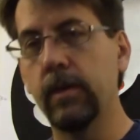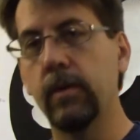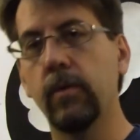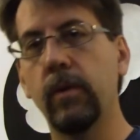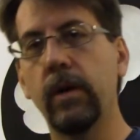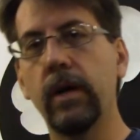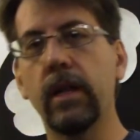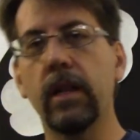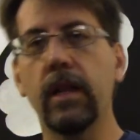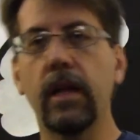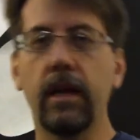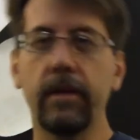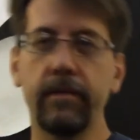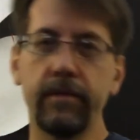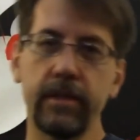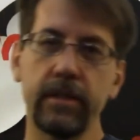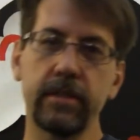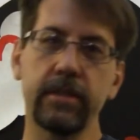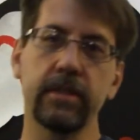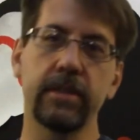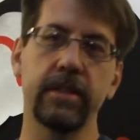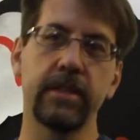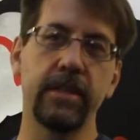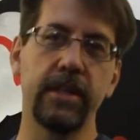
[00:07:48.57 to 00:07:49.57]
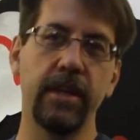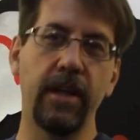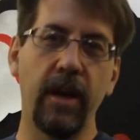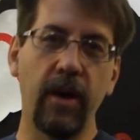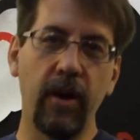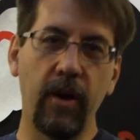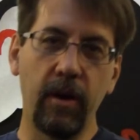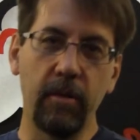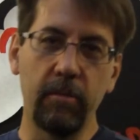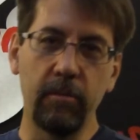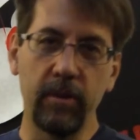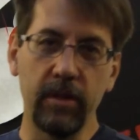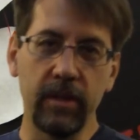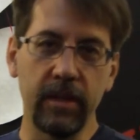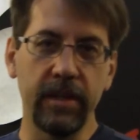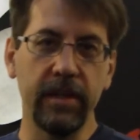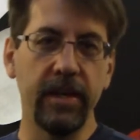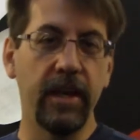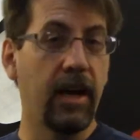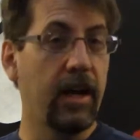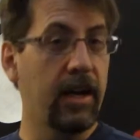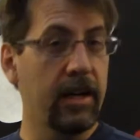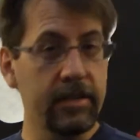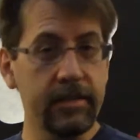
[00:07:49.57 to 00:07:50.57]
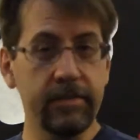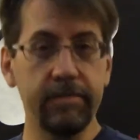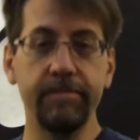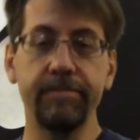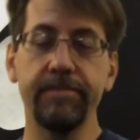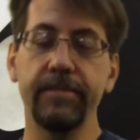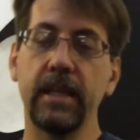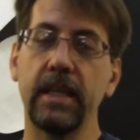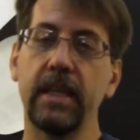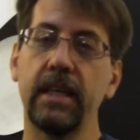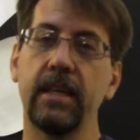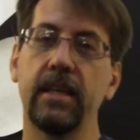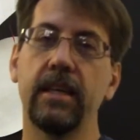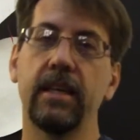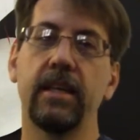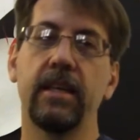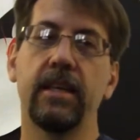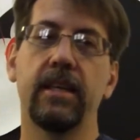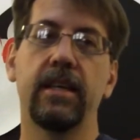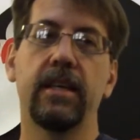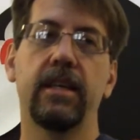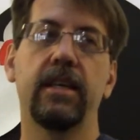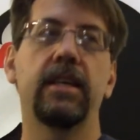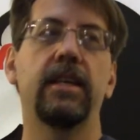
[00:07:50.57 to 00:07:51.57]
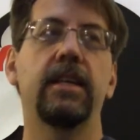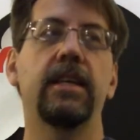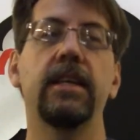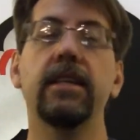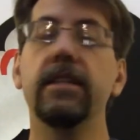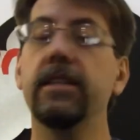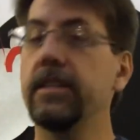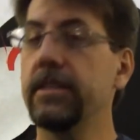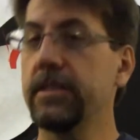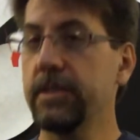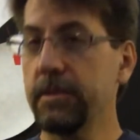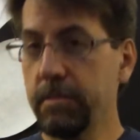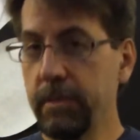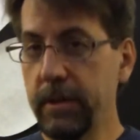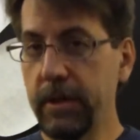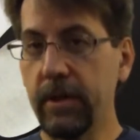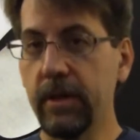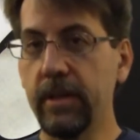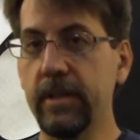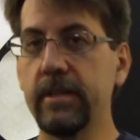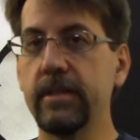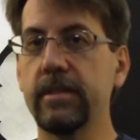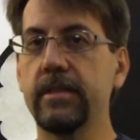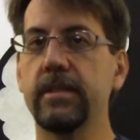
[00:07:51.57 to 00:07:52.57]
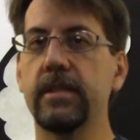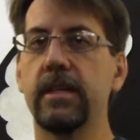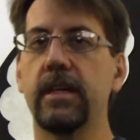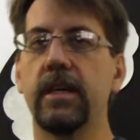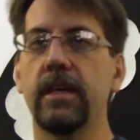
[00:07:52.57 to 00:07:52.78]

Well, obviously, you know, I'm really not in the Spirit.